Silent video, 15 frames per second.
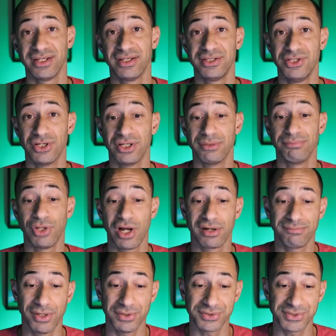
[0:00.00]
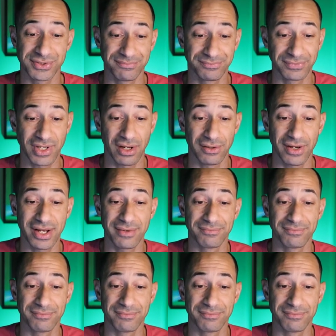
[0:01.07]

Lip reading: your blog posts. All right.